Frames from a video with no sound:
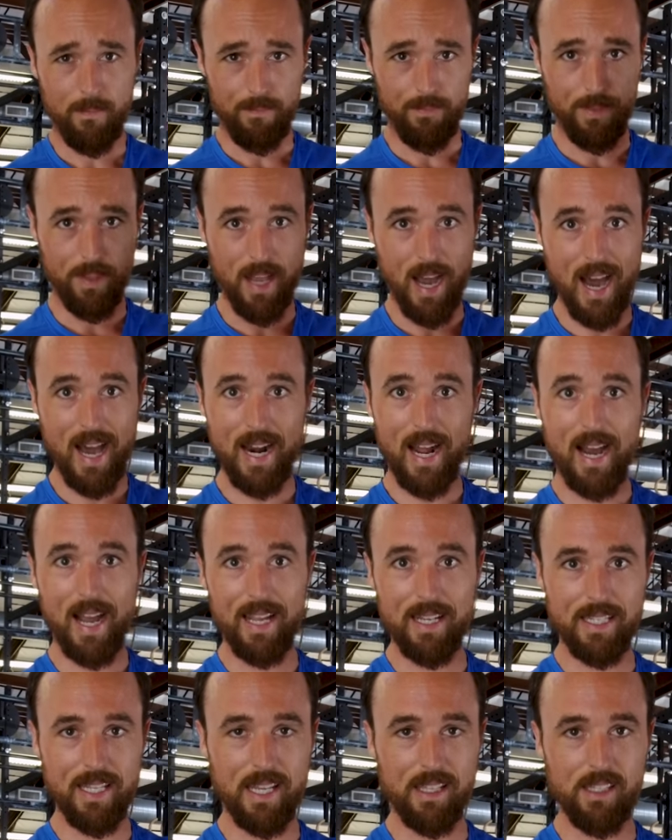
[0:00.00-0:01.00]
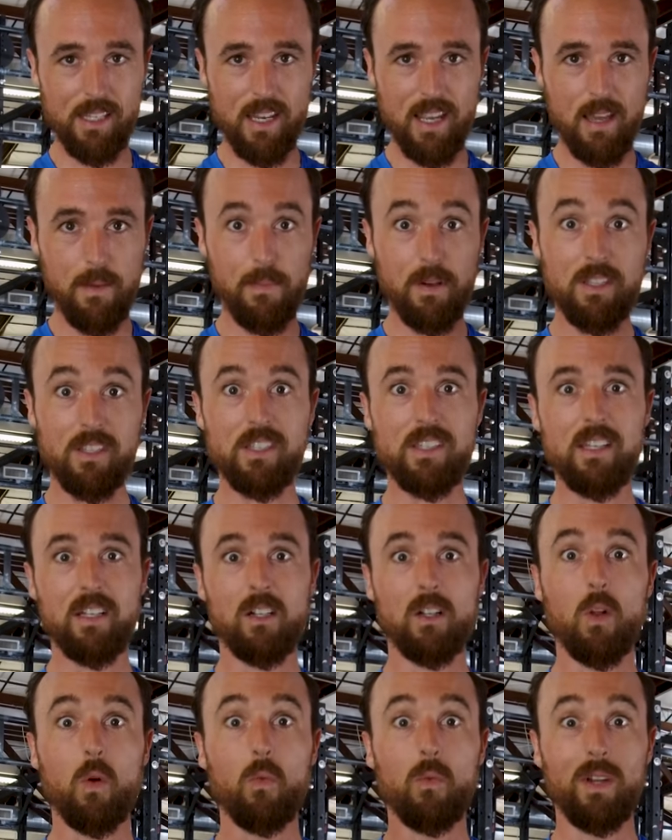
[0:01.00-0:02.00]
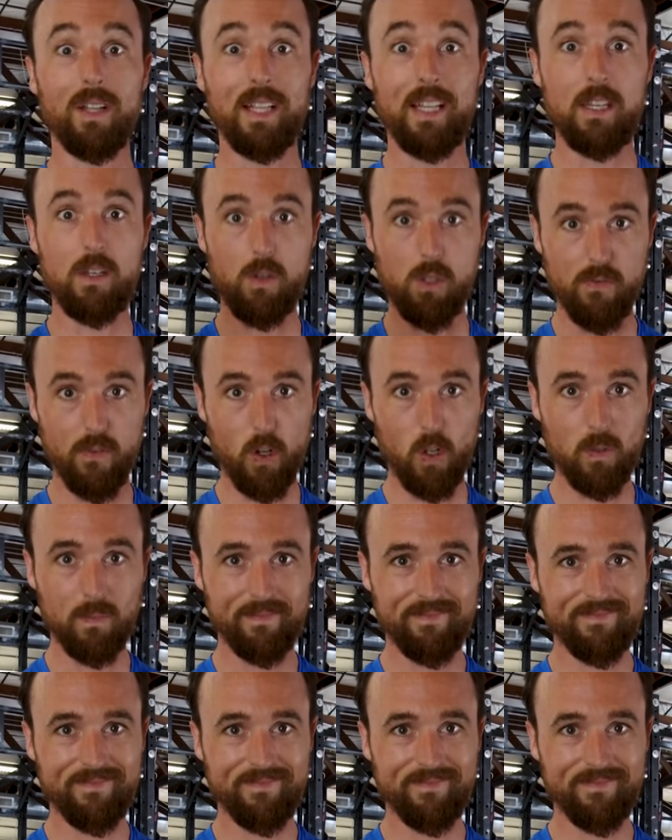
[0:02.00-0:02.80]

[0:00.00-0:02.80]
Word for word: not high intensity, but still really useful.